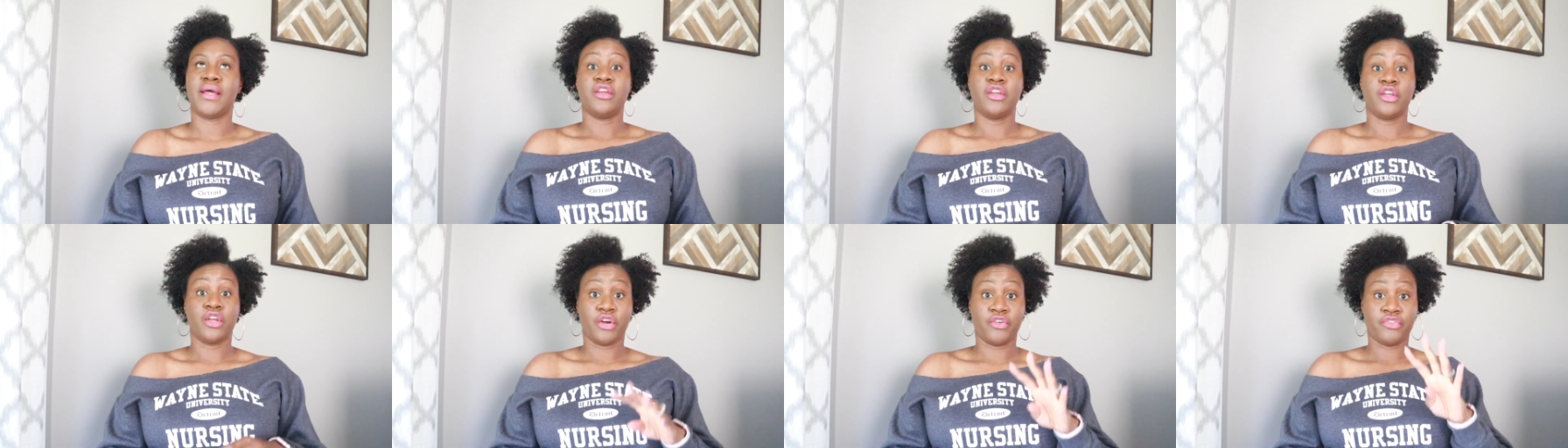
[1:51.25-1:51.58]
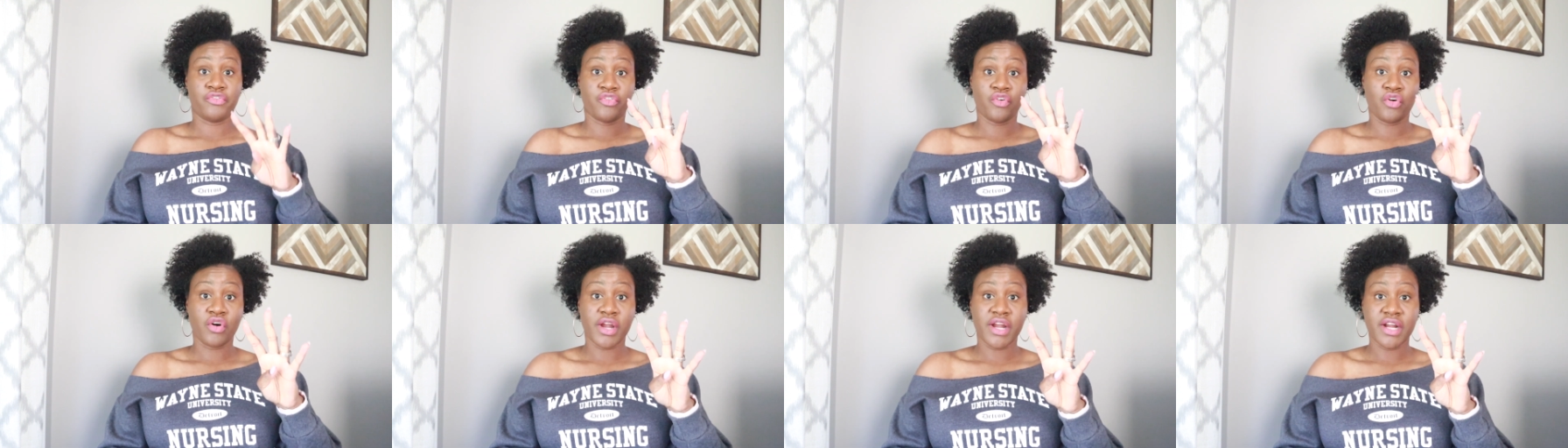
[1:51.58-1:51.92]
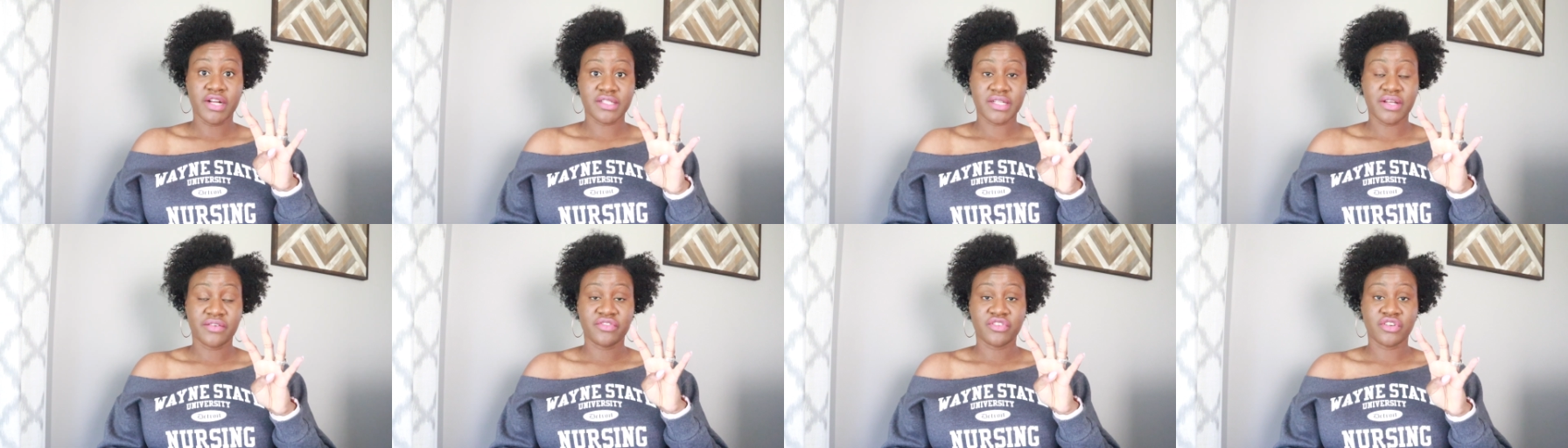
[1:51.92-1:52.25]
Your four
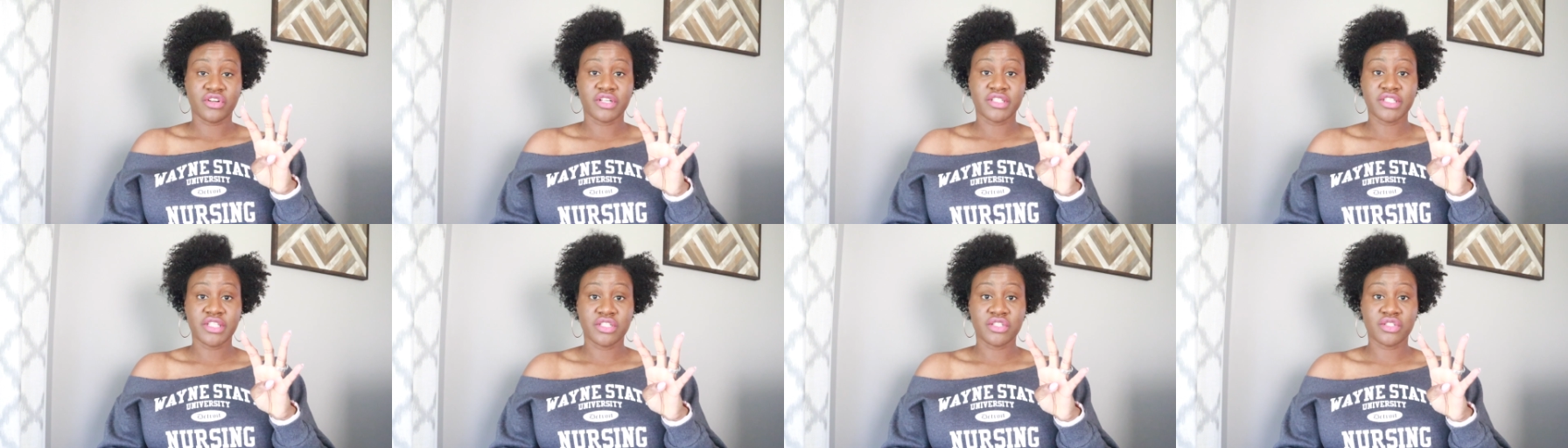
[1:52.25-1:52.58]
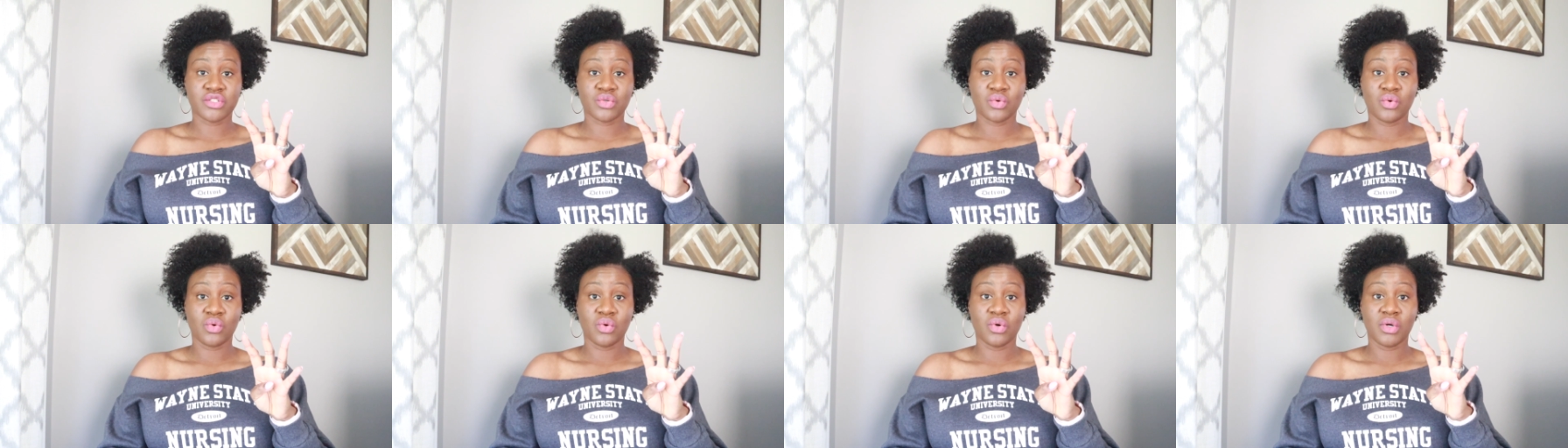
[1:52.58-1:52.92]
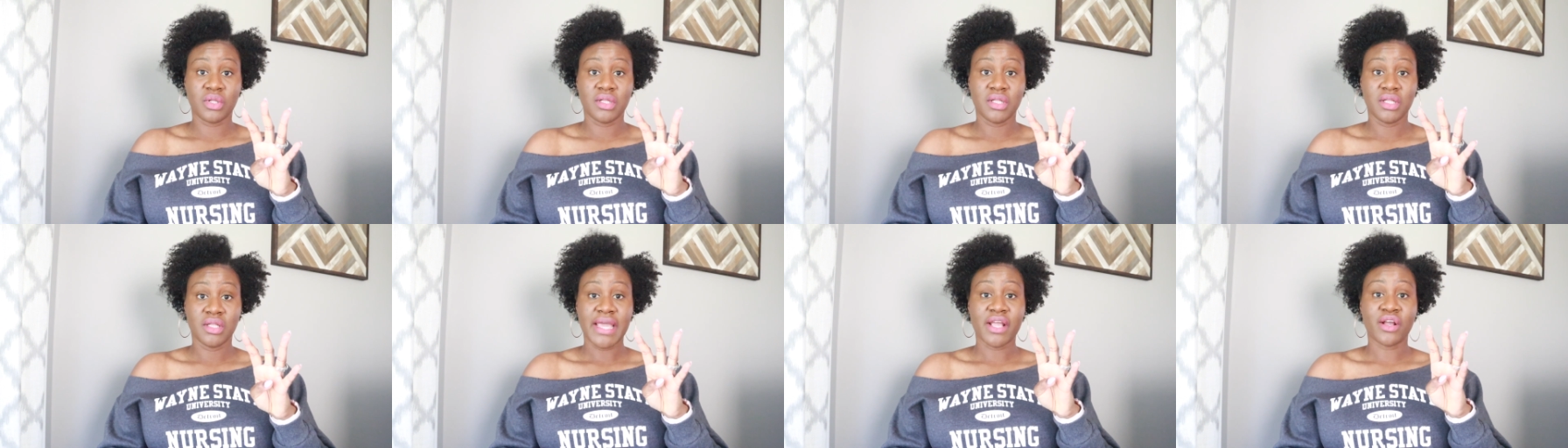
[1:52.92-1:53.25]
years of nursing
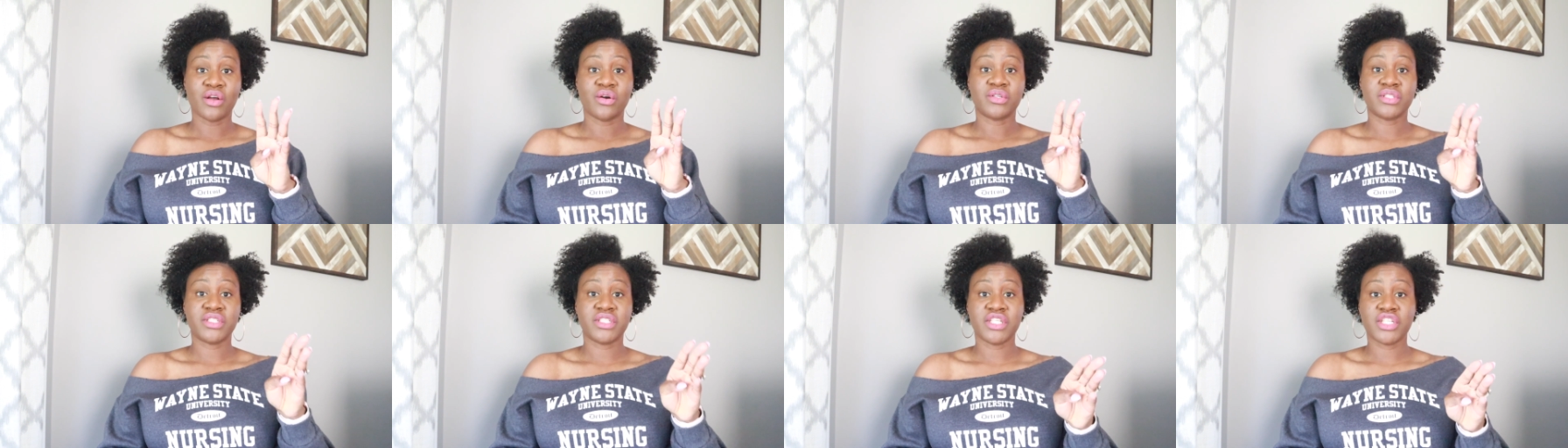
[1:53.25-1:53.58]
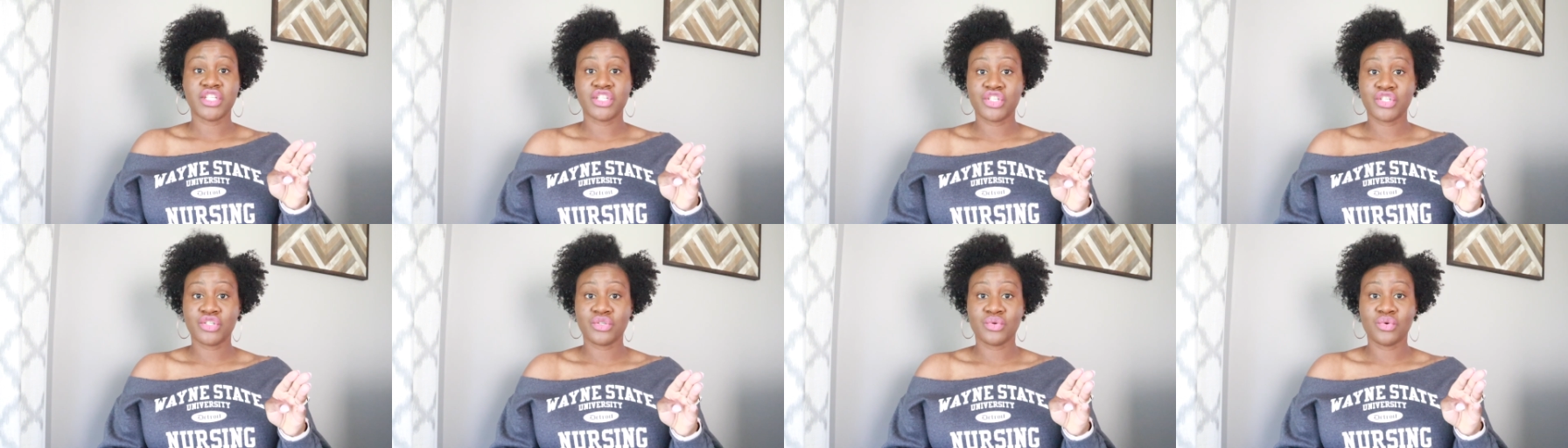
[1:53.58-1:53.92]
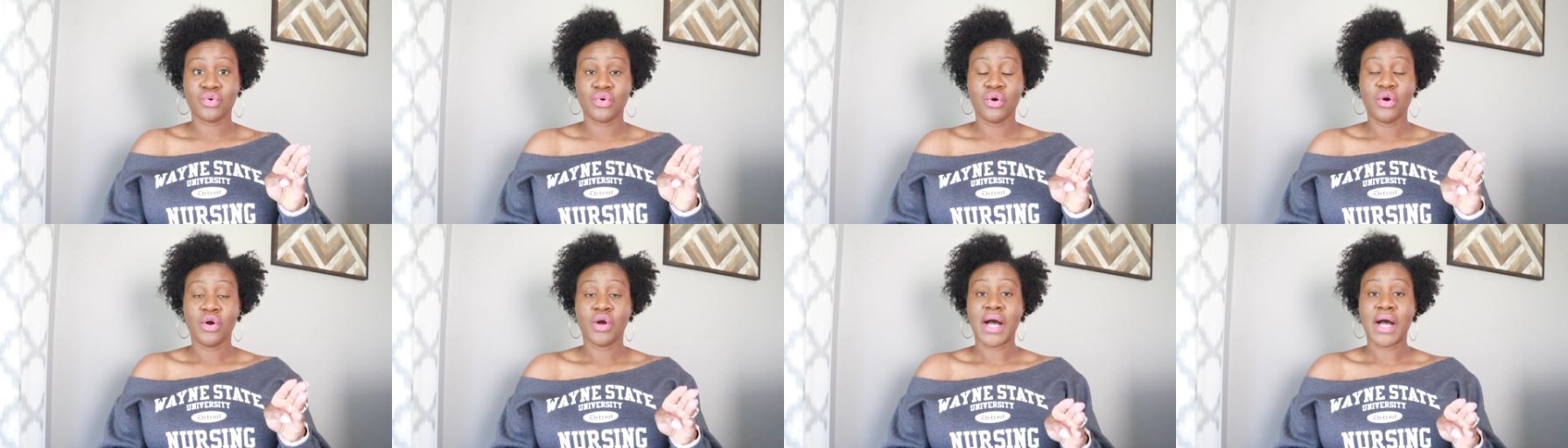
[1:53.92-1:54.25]
school ain't gonna teach you